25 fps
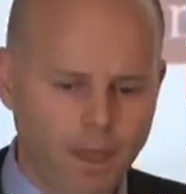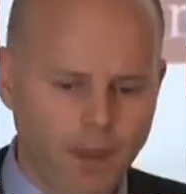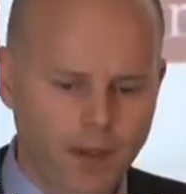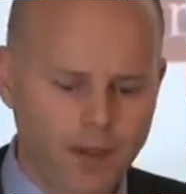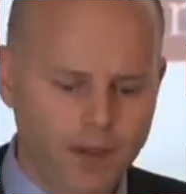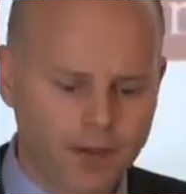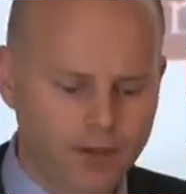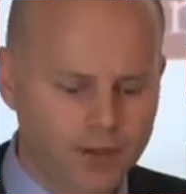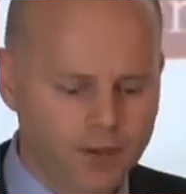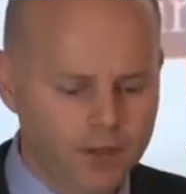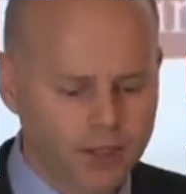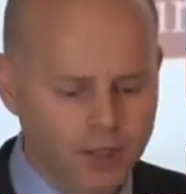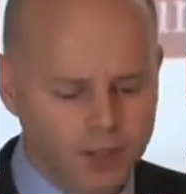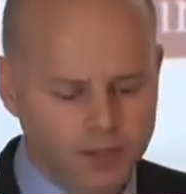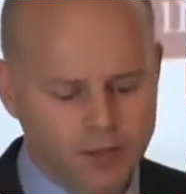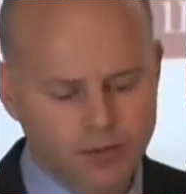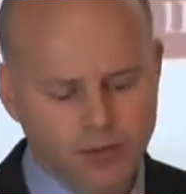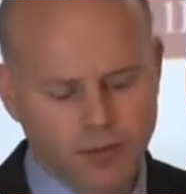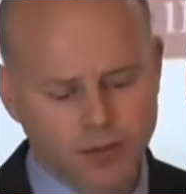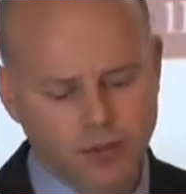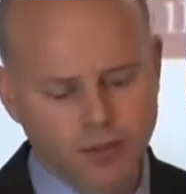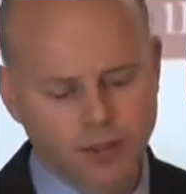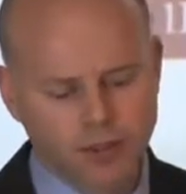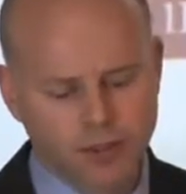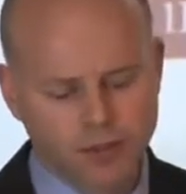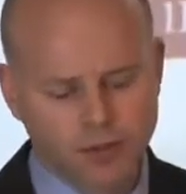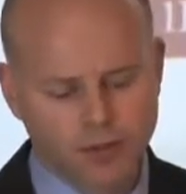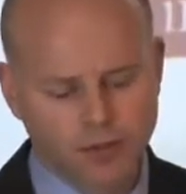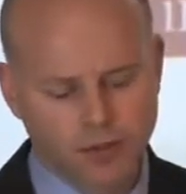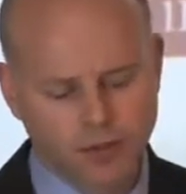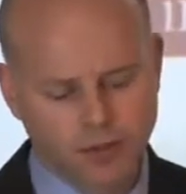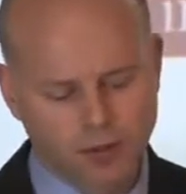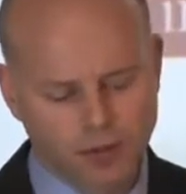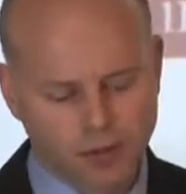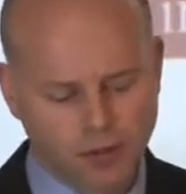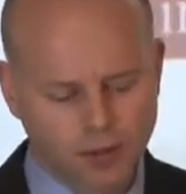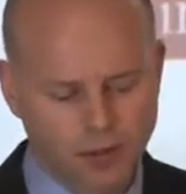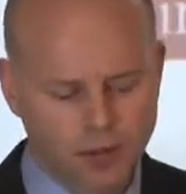you need to
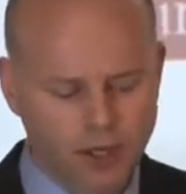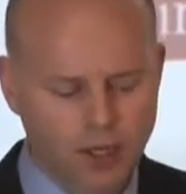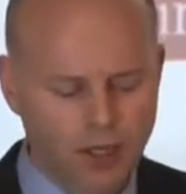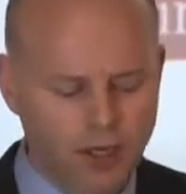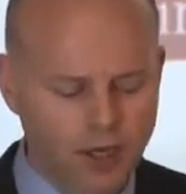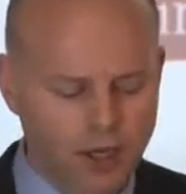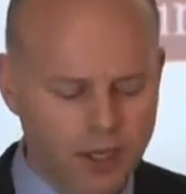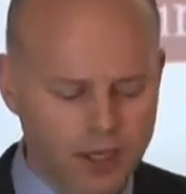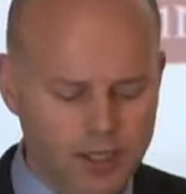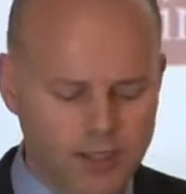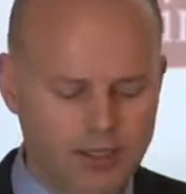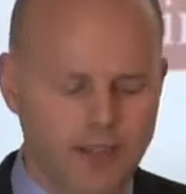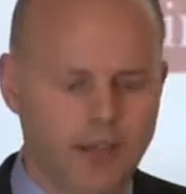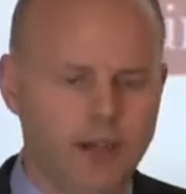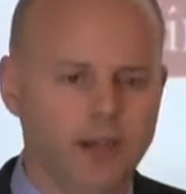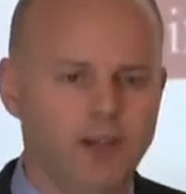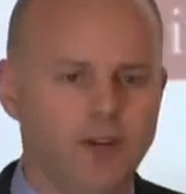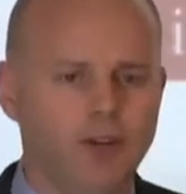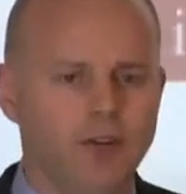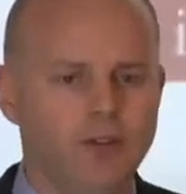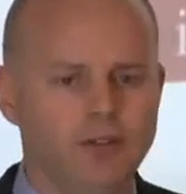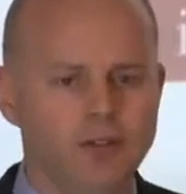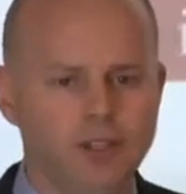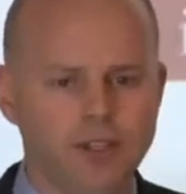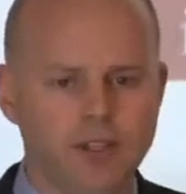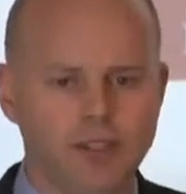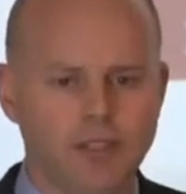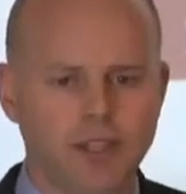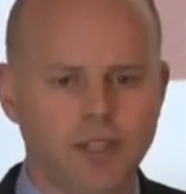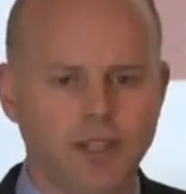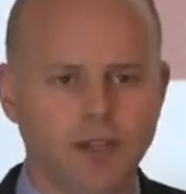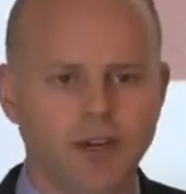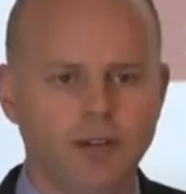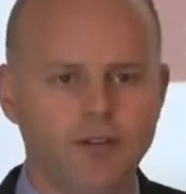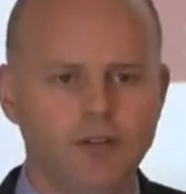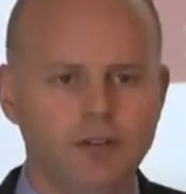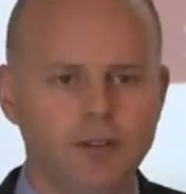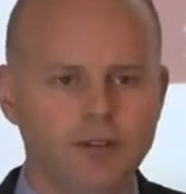realize that I can't just
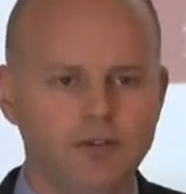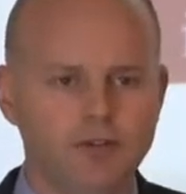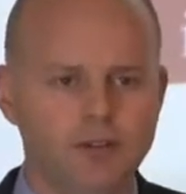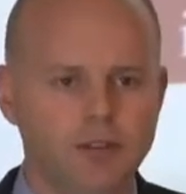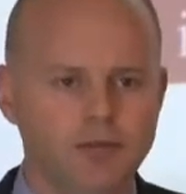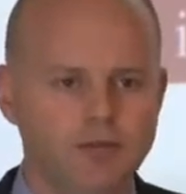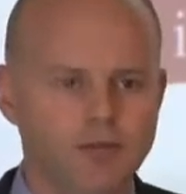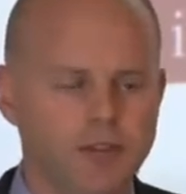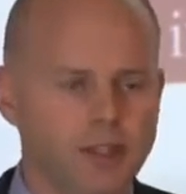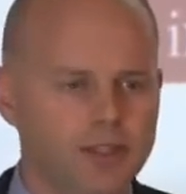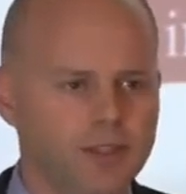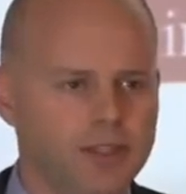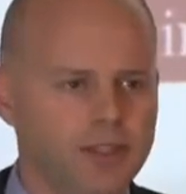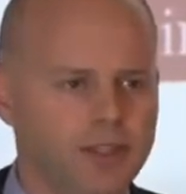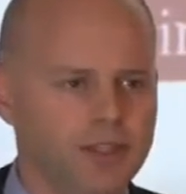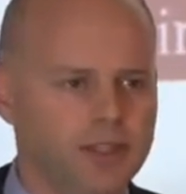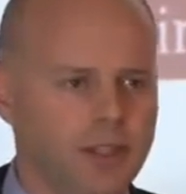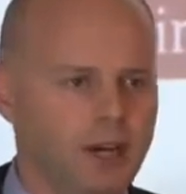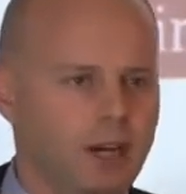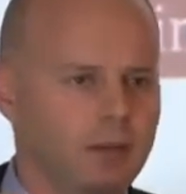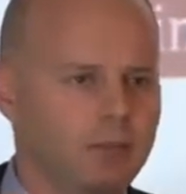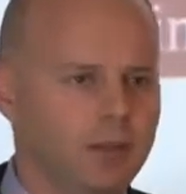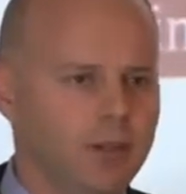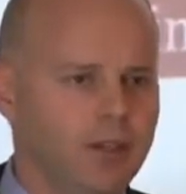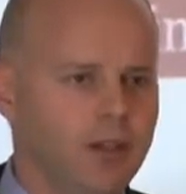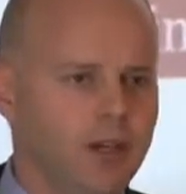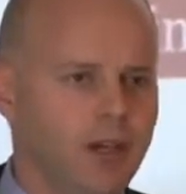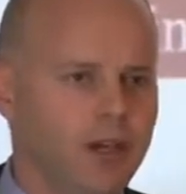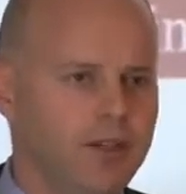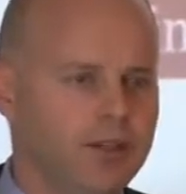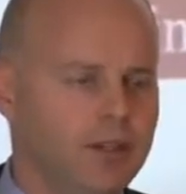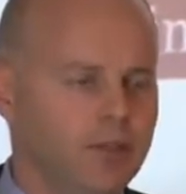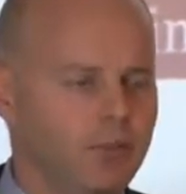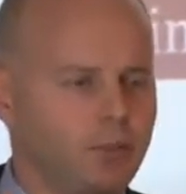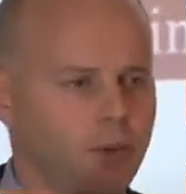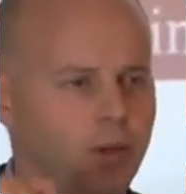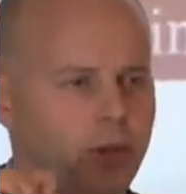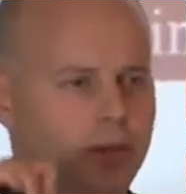take out a derivative that says I'm going to hedge
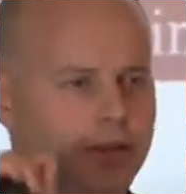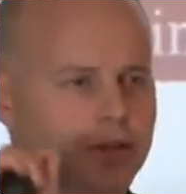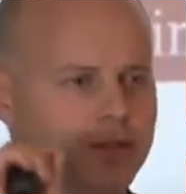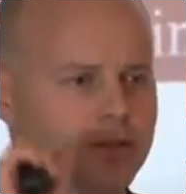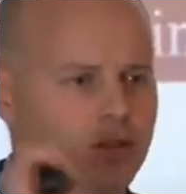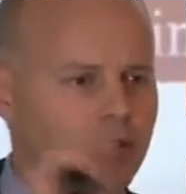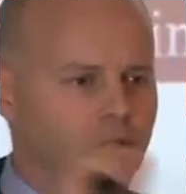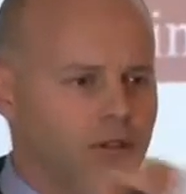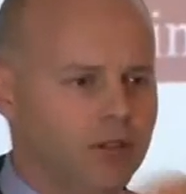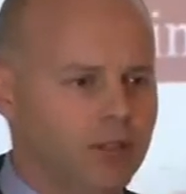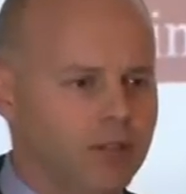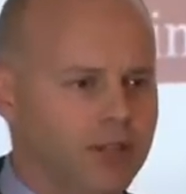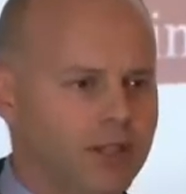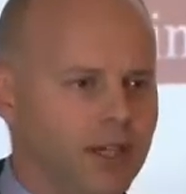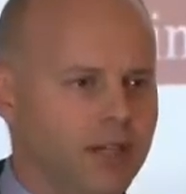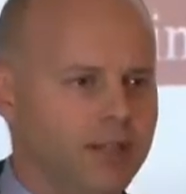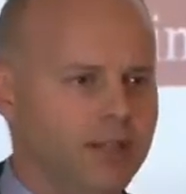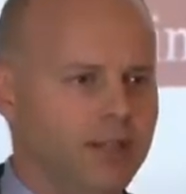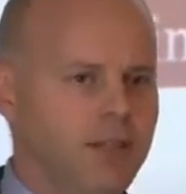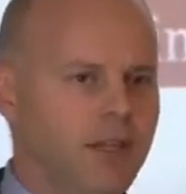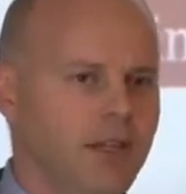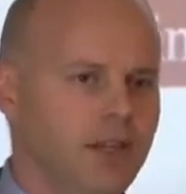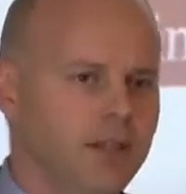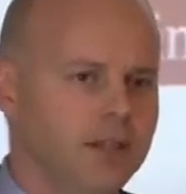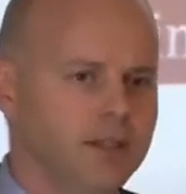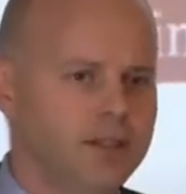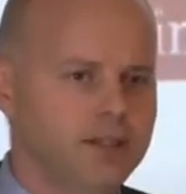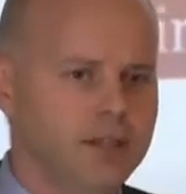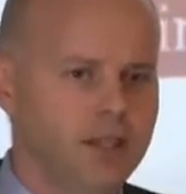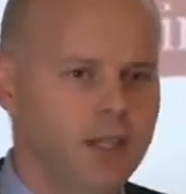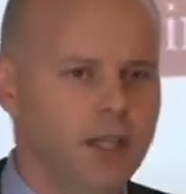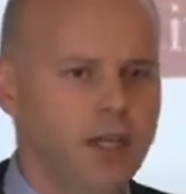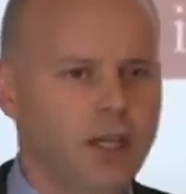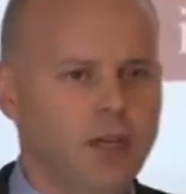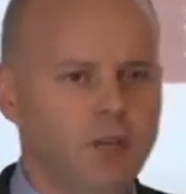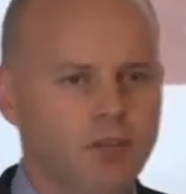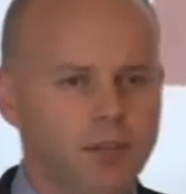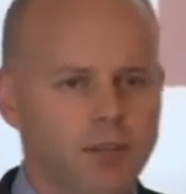the purchase on date X,
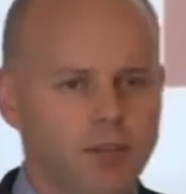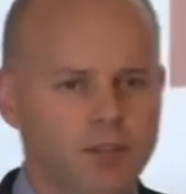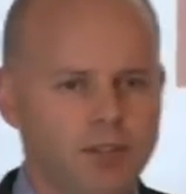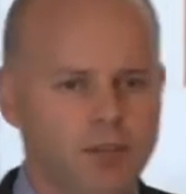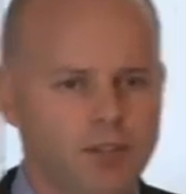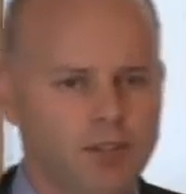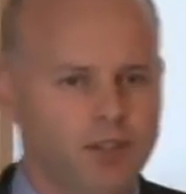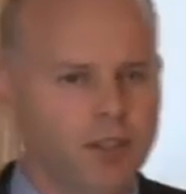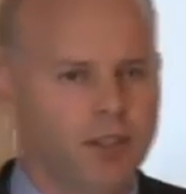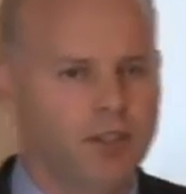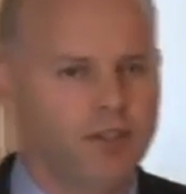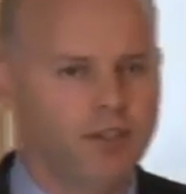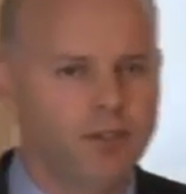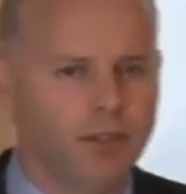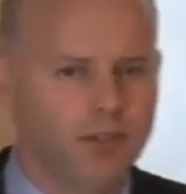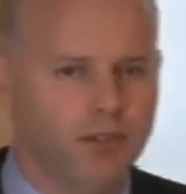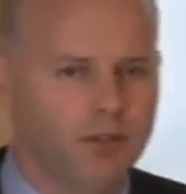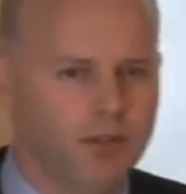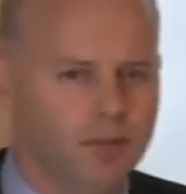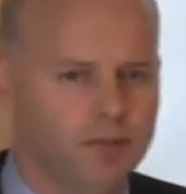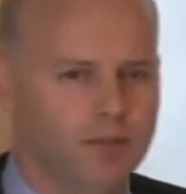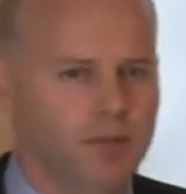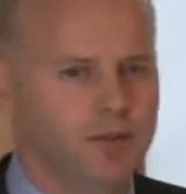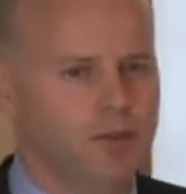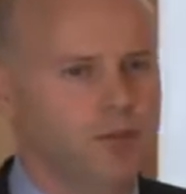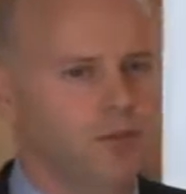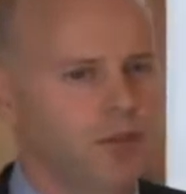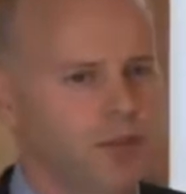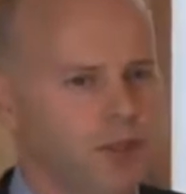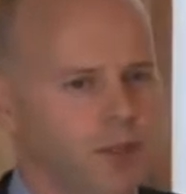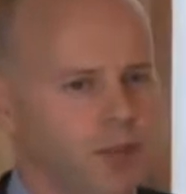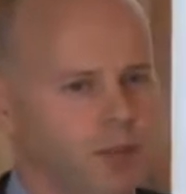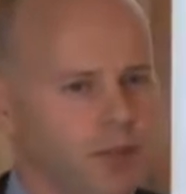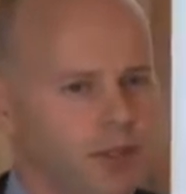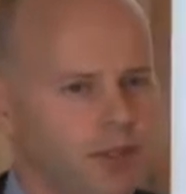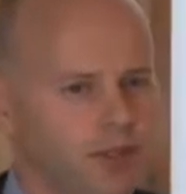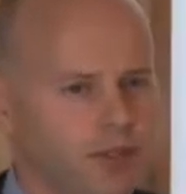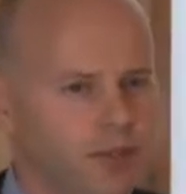because exchange traded derivatives work
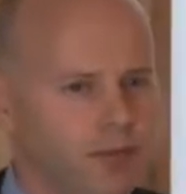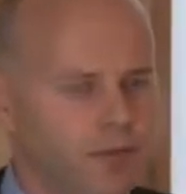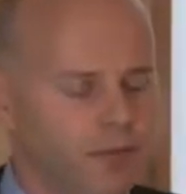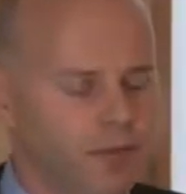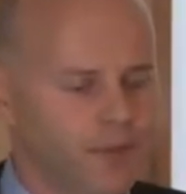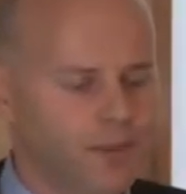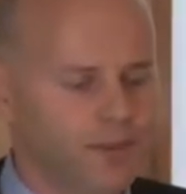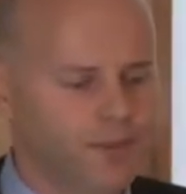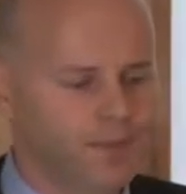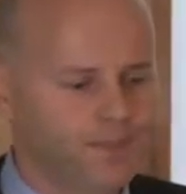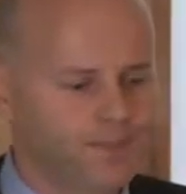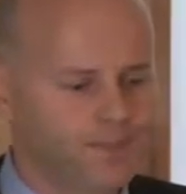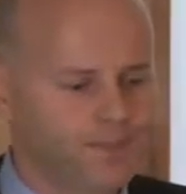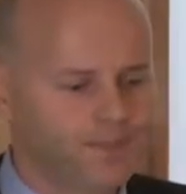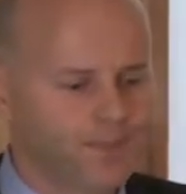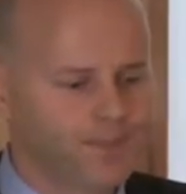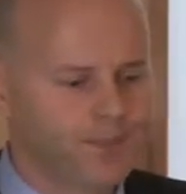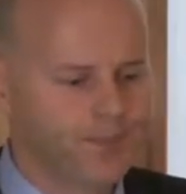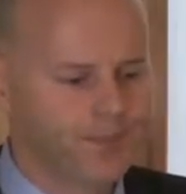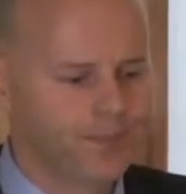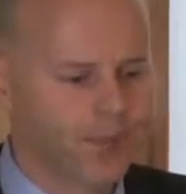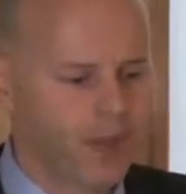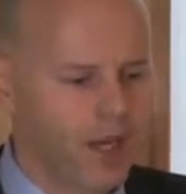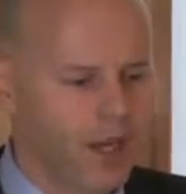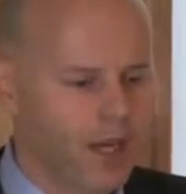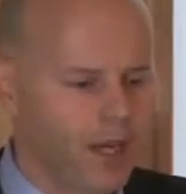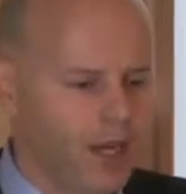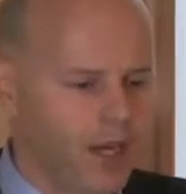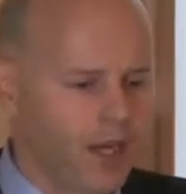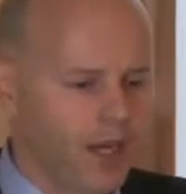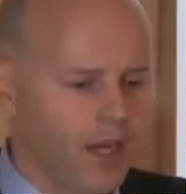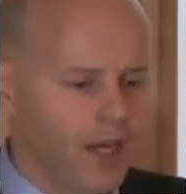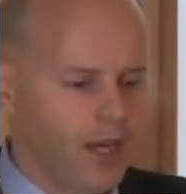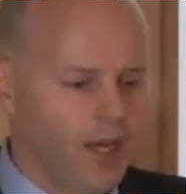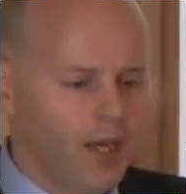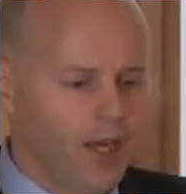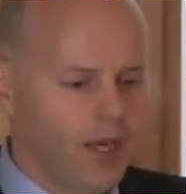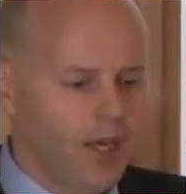a bit different.
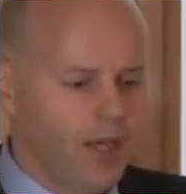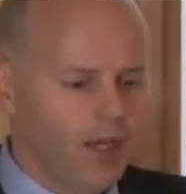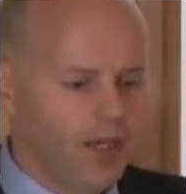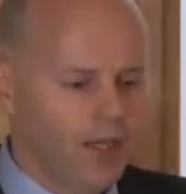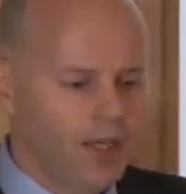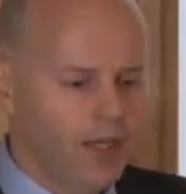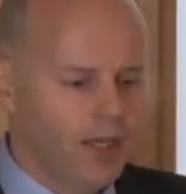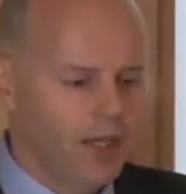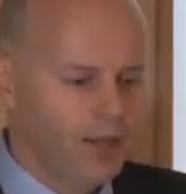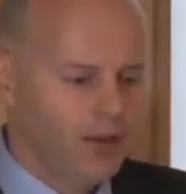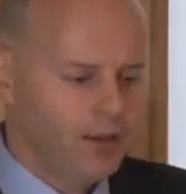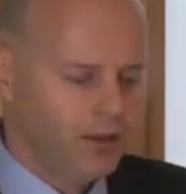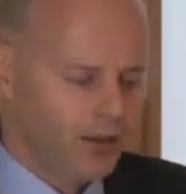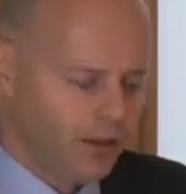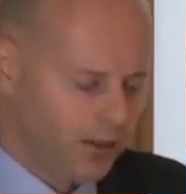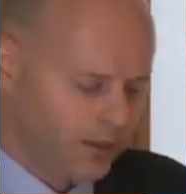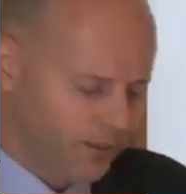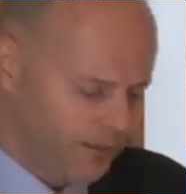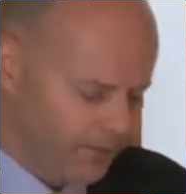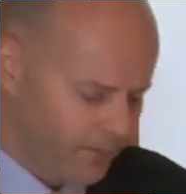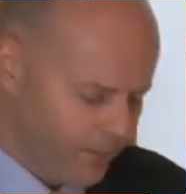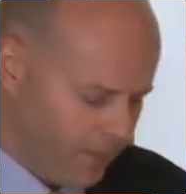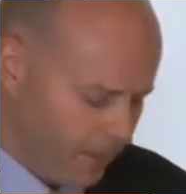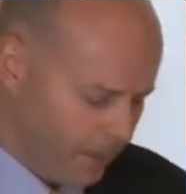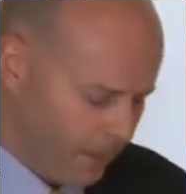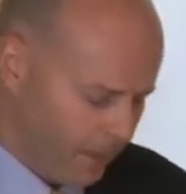The key thing